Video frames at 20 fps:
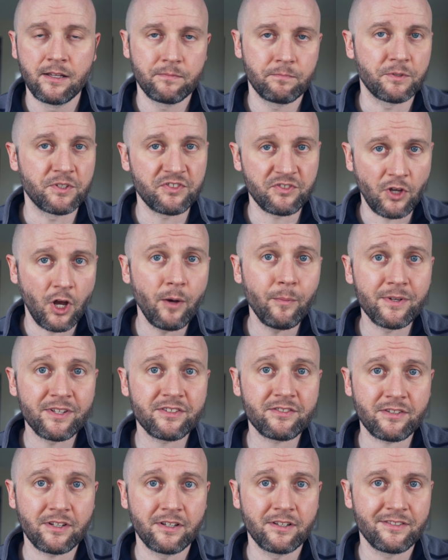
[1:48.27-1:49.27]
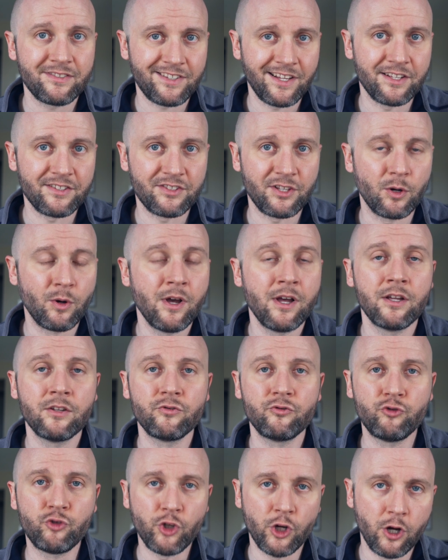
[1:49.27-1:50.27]
The psalmist says, though,
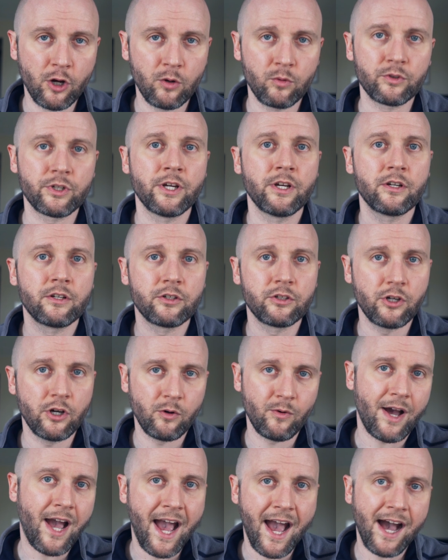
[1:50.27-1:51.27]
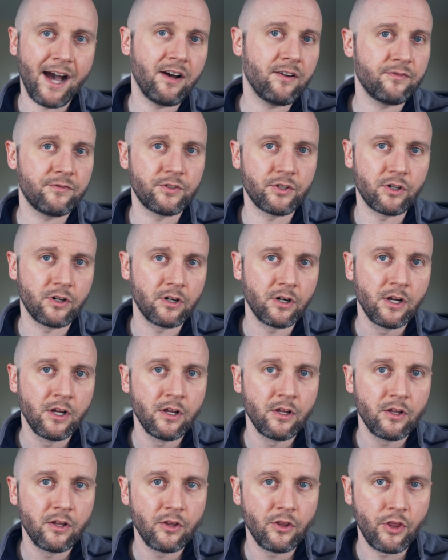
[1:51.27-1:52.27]
don't go after
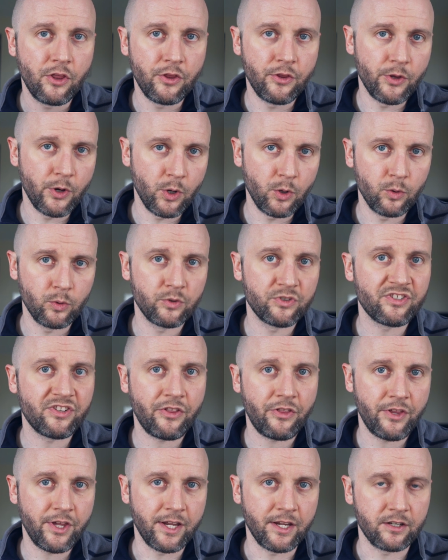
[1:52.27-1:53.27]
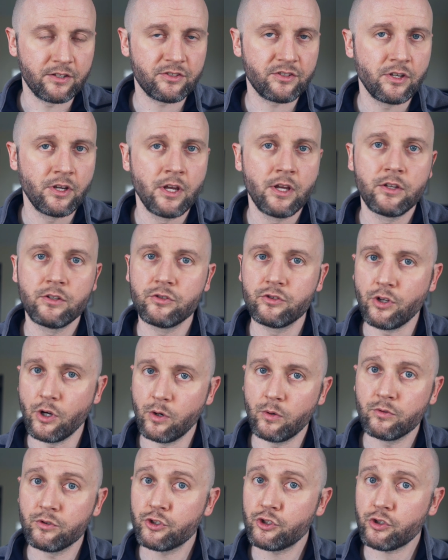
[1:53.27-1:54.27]
those things.
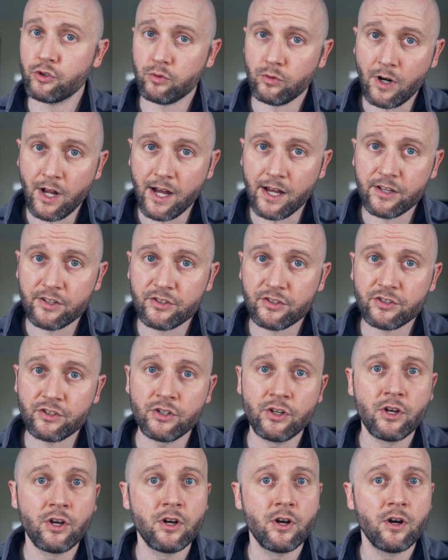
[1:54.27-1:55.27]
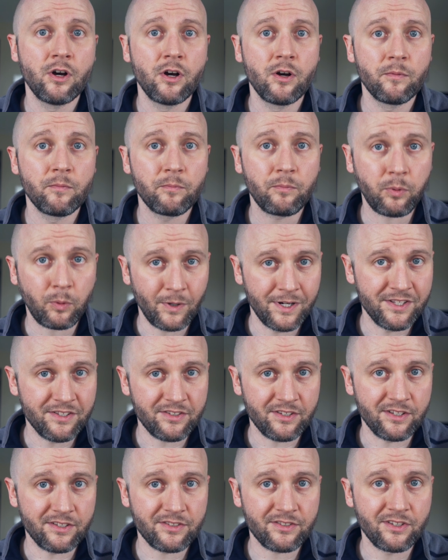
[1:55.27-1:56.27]
Don't trust
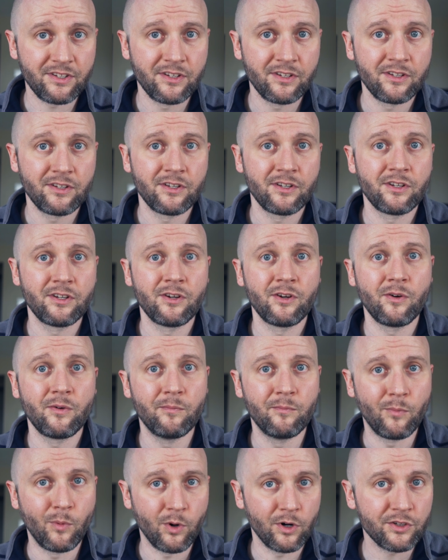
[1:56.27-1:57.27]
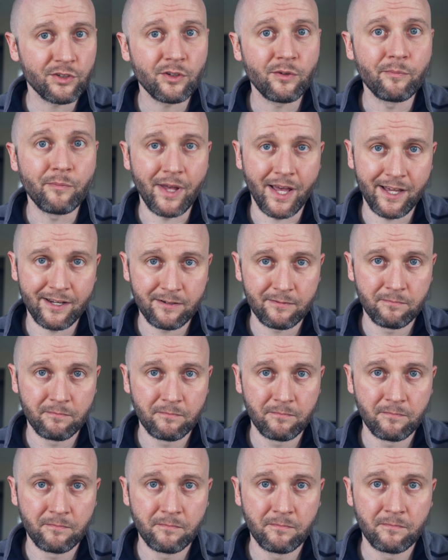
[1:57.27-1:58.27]
princes, mortal men,
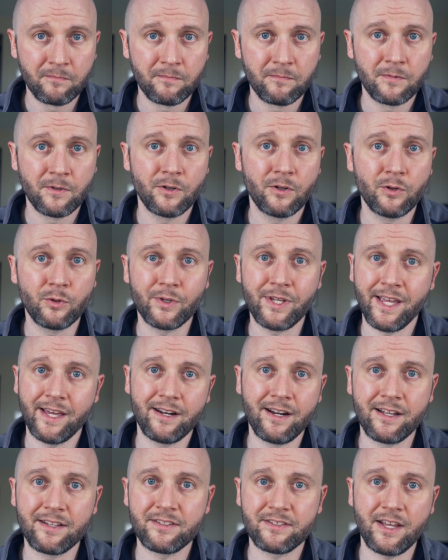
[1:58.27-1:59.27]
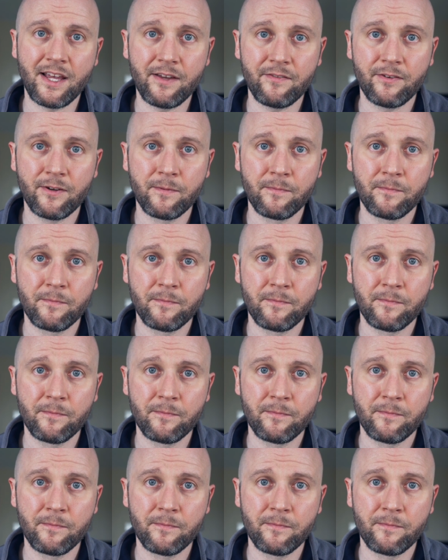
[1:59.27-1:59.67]
who cannot save.